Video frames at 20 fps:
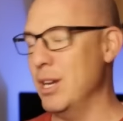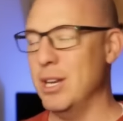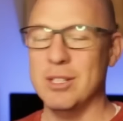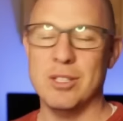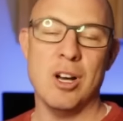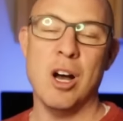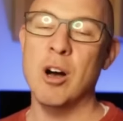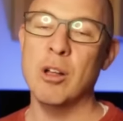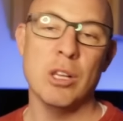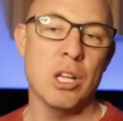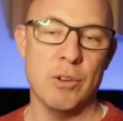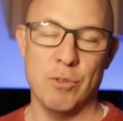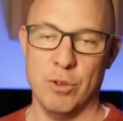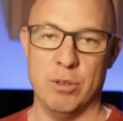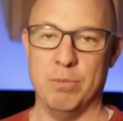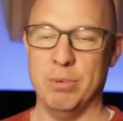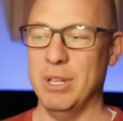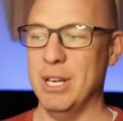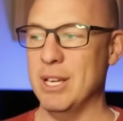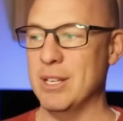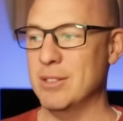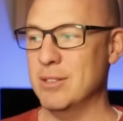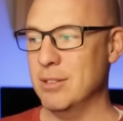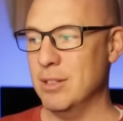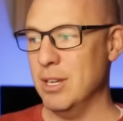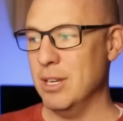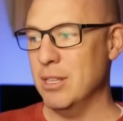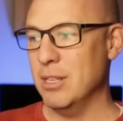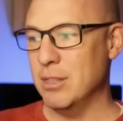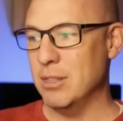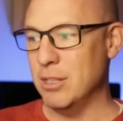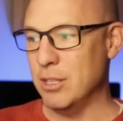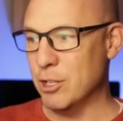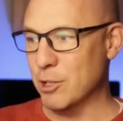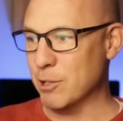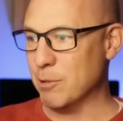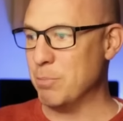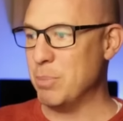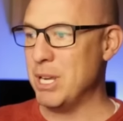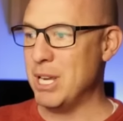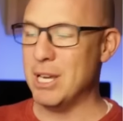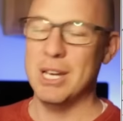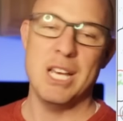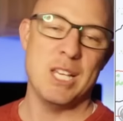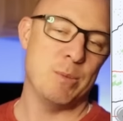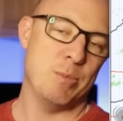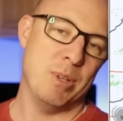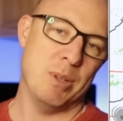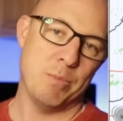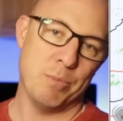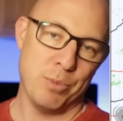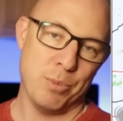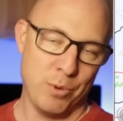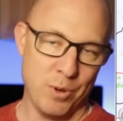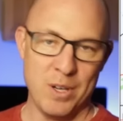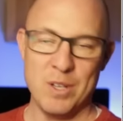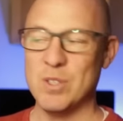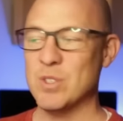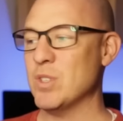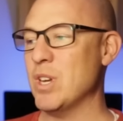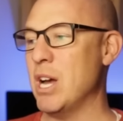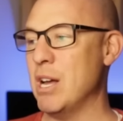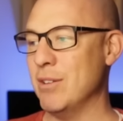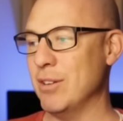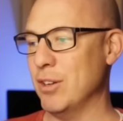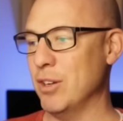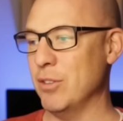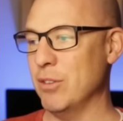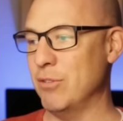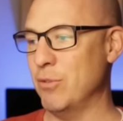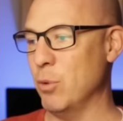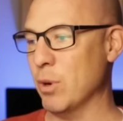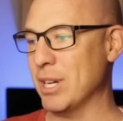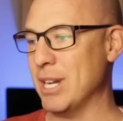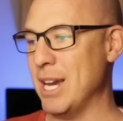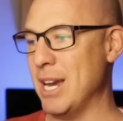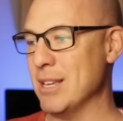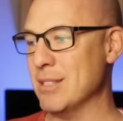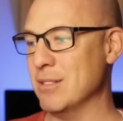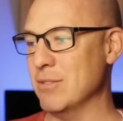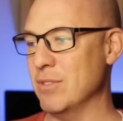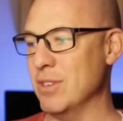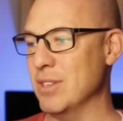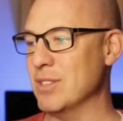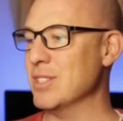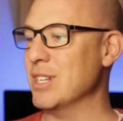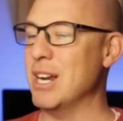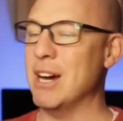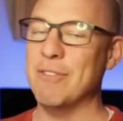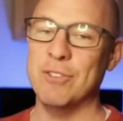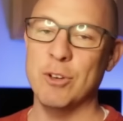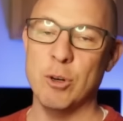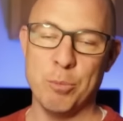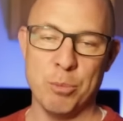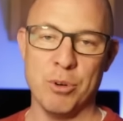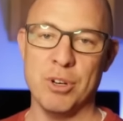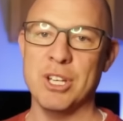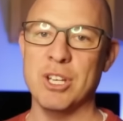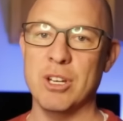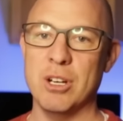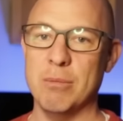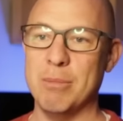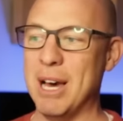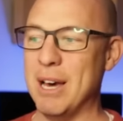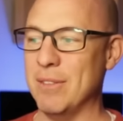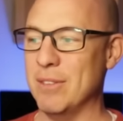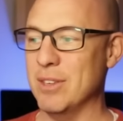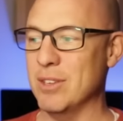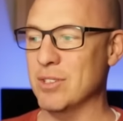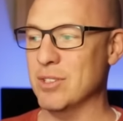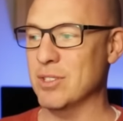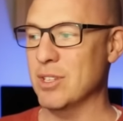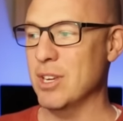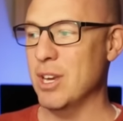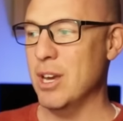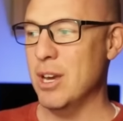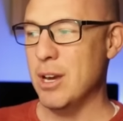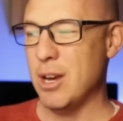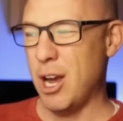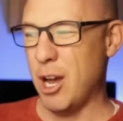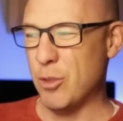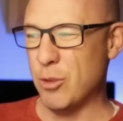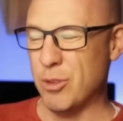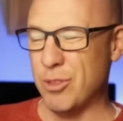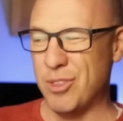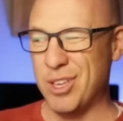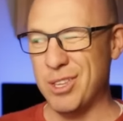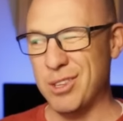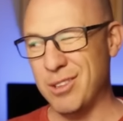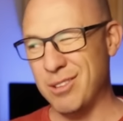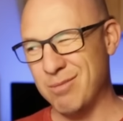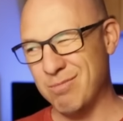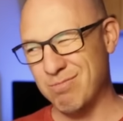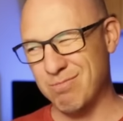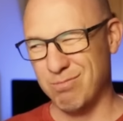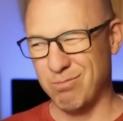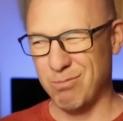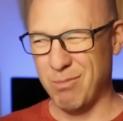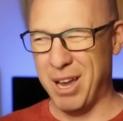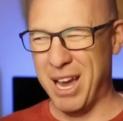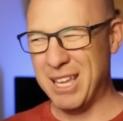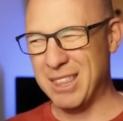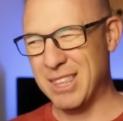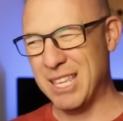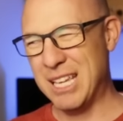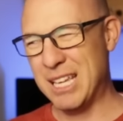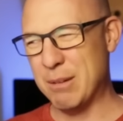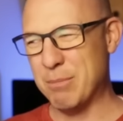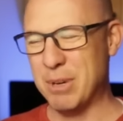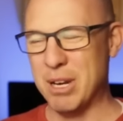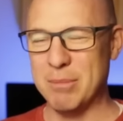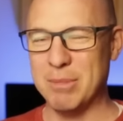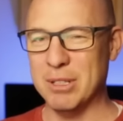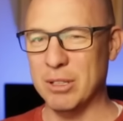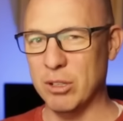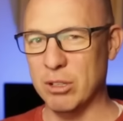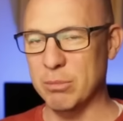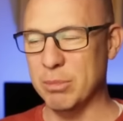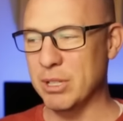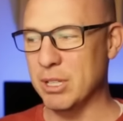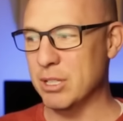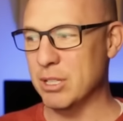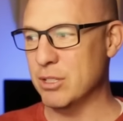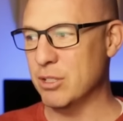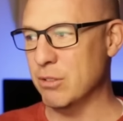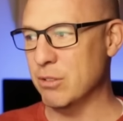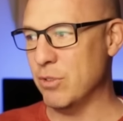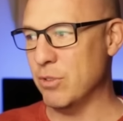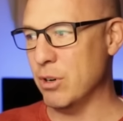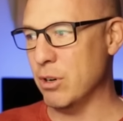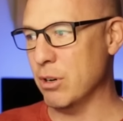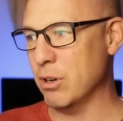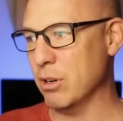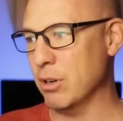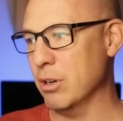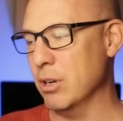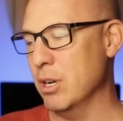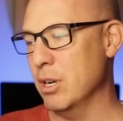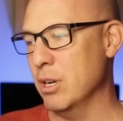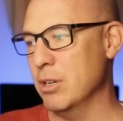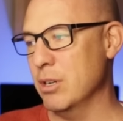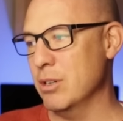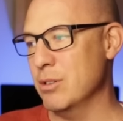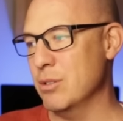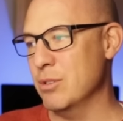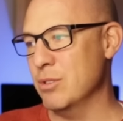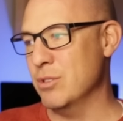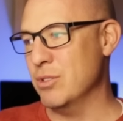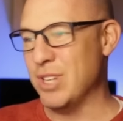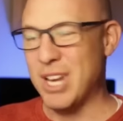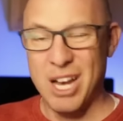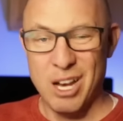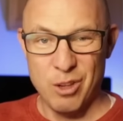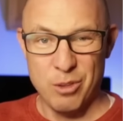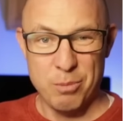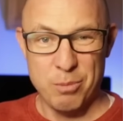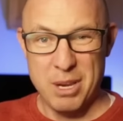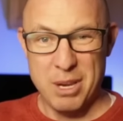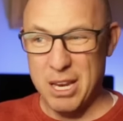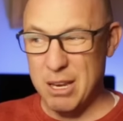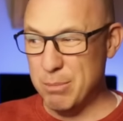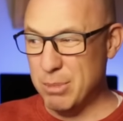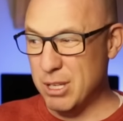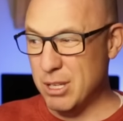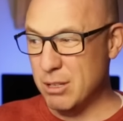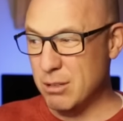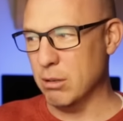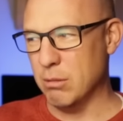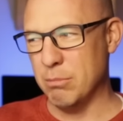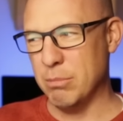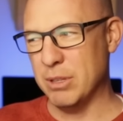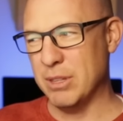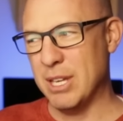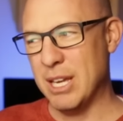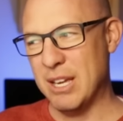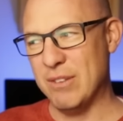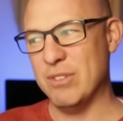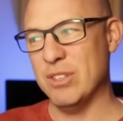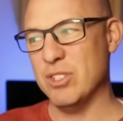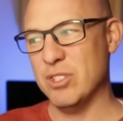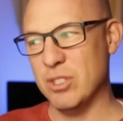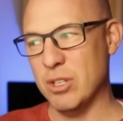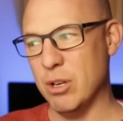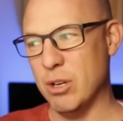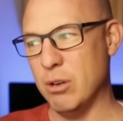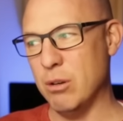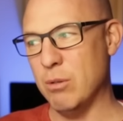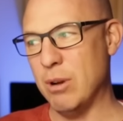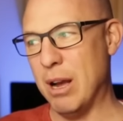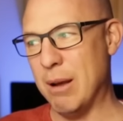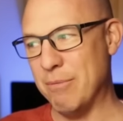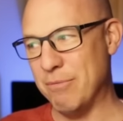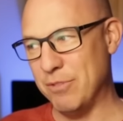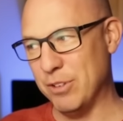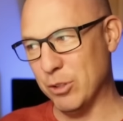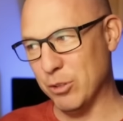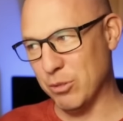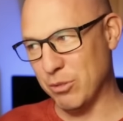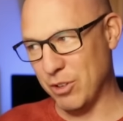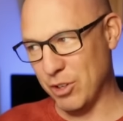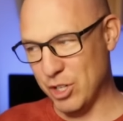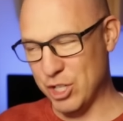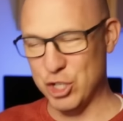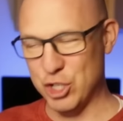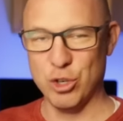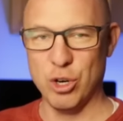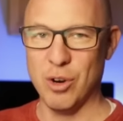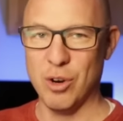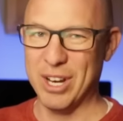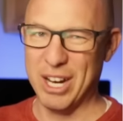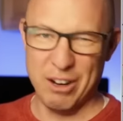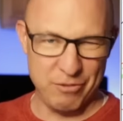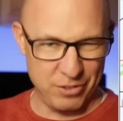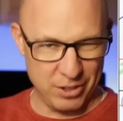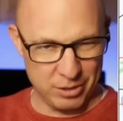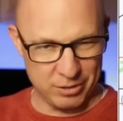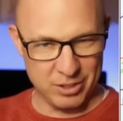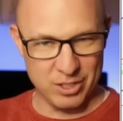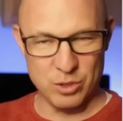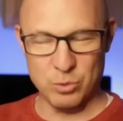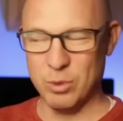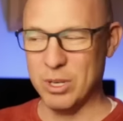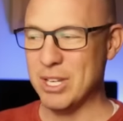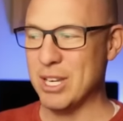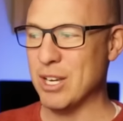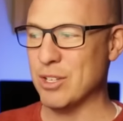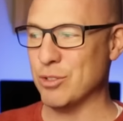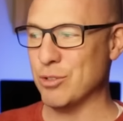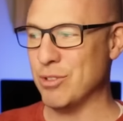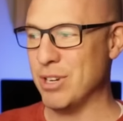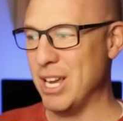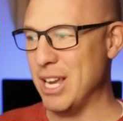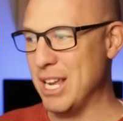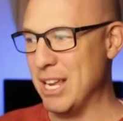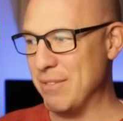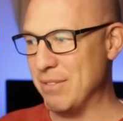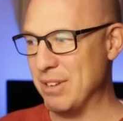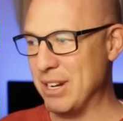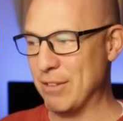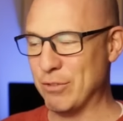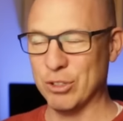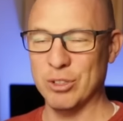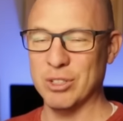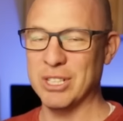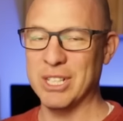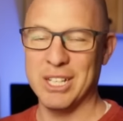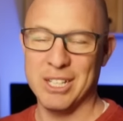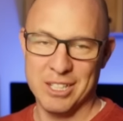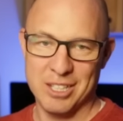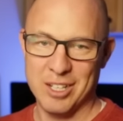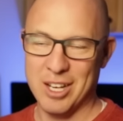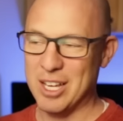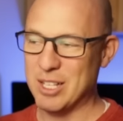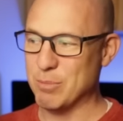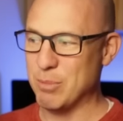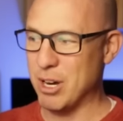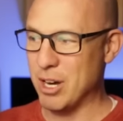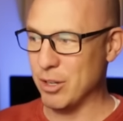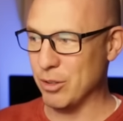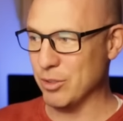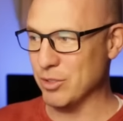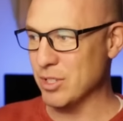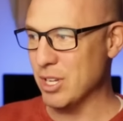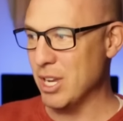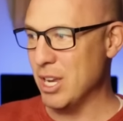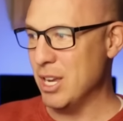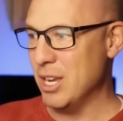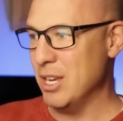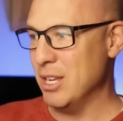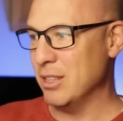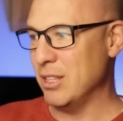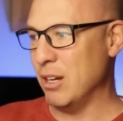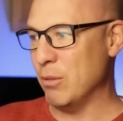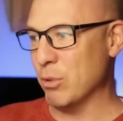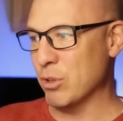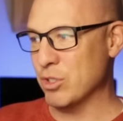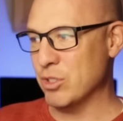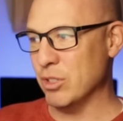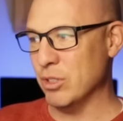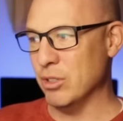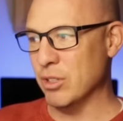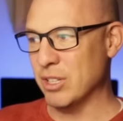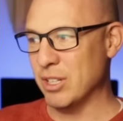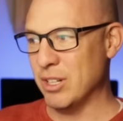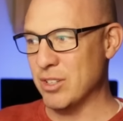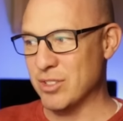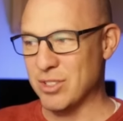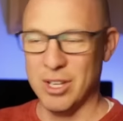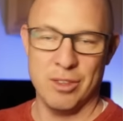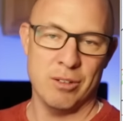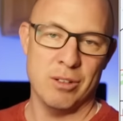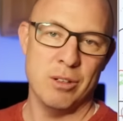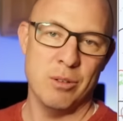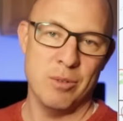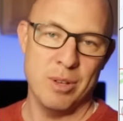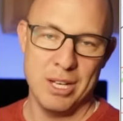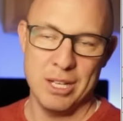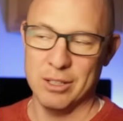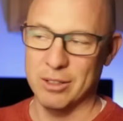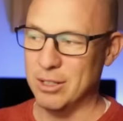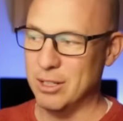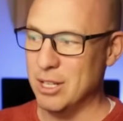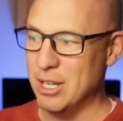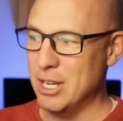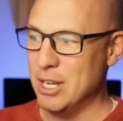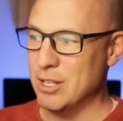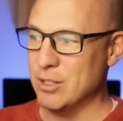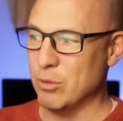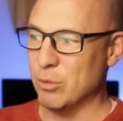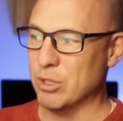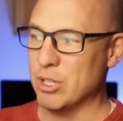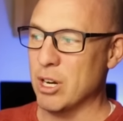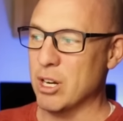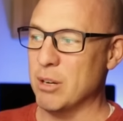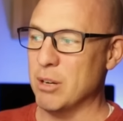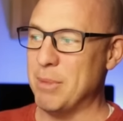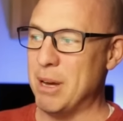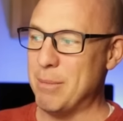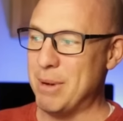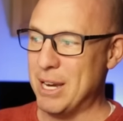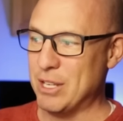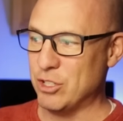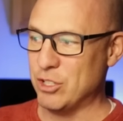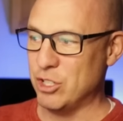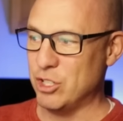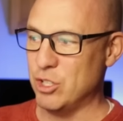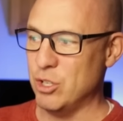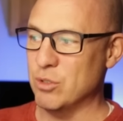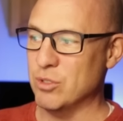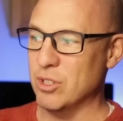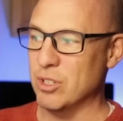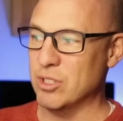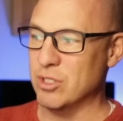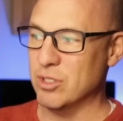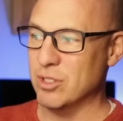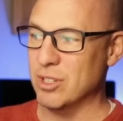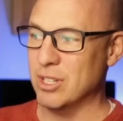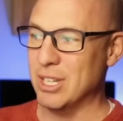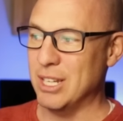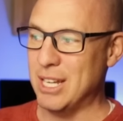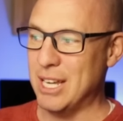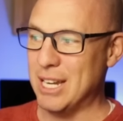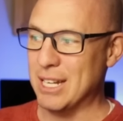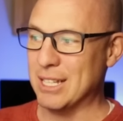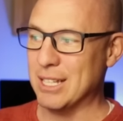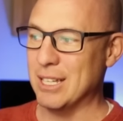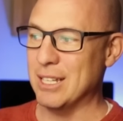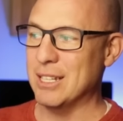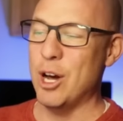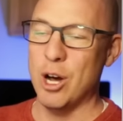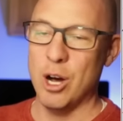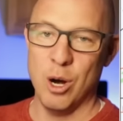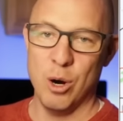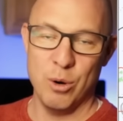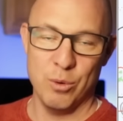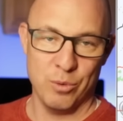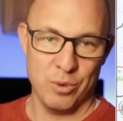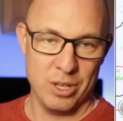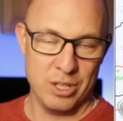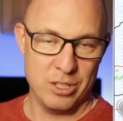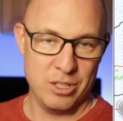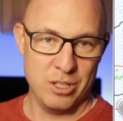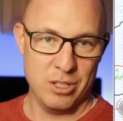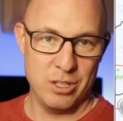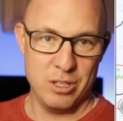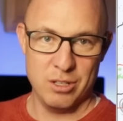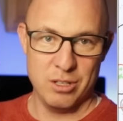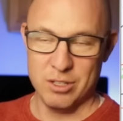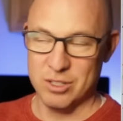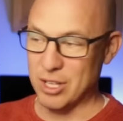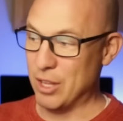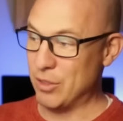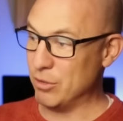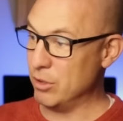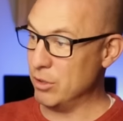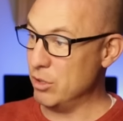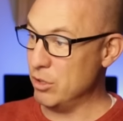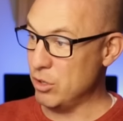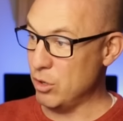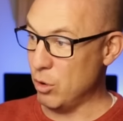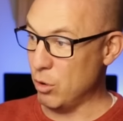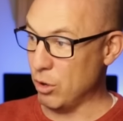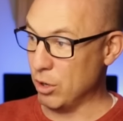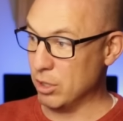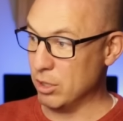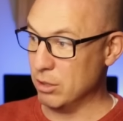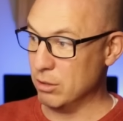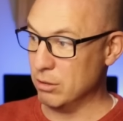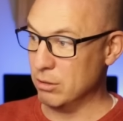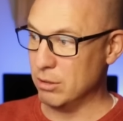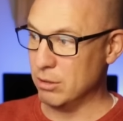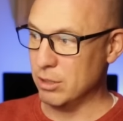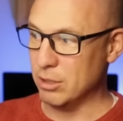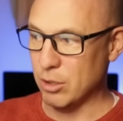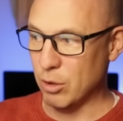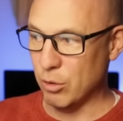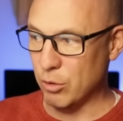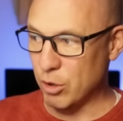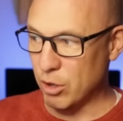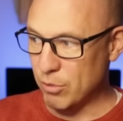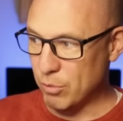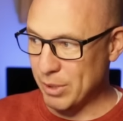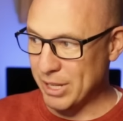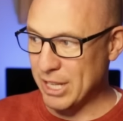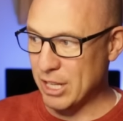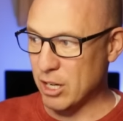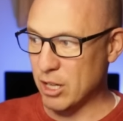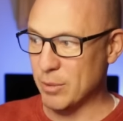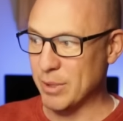It's all over the place. The European has been pretty solid on the forecast of this, and I feel pretty good about this, other than I think it might be a little bit too far south maybe, but the heaviest snow, I'm feeling very strong, and I felt this way yesterday, even after looking at today's models, that we're still looking at southern New England, that we're talking about Massachusetts, Connecticut, over into southern New York. Don't know if we get all the way